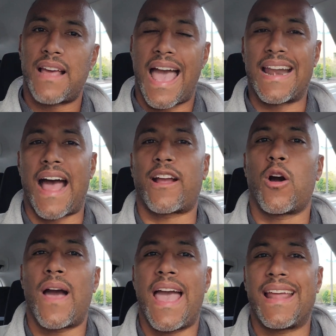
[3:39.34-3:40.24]
and I
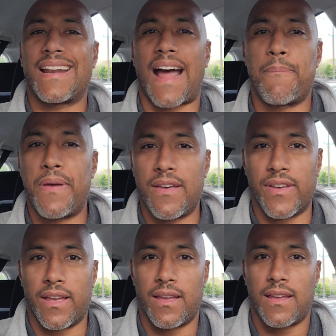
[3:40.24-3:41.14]
go ahead and I
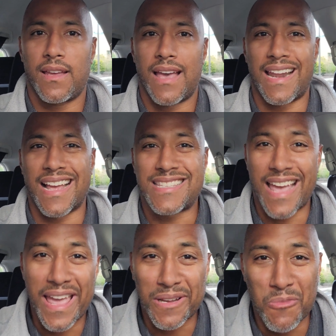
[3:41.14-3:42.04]
pivot. And I say,
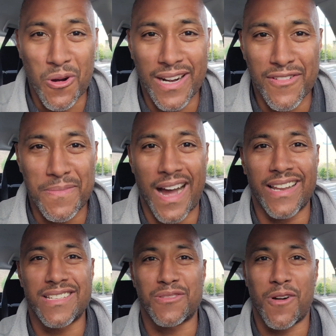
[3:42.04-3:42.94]
hey, good morning,
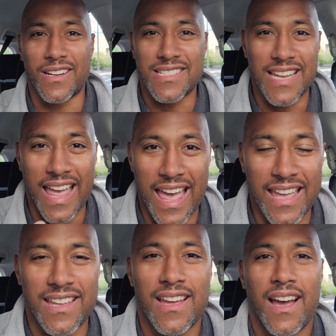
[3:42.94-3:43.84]
everybody. Just wanted to say,
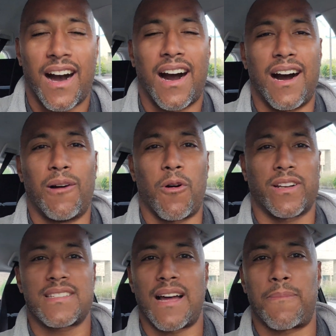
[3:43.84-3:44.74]
hey, wanted
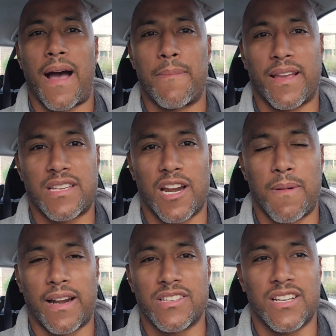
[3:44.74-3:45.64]
to stop by and make sure
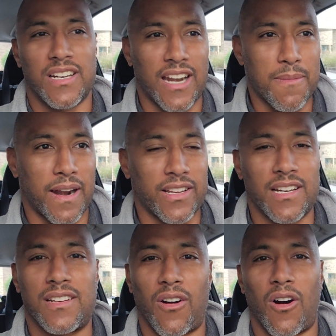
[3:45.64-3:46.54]
everybody's good. Everybody
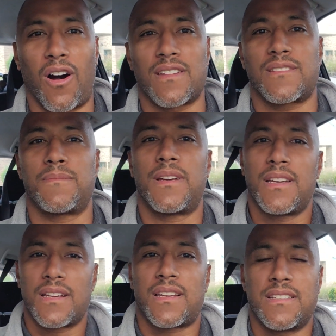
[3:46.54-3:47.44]
good? Awesome.
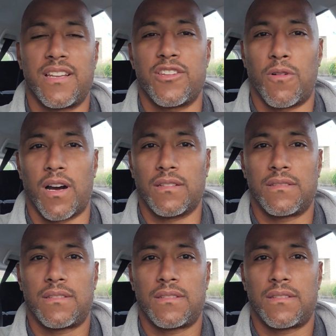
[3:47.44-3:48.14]
Continue on,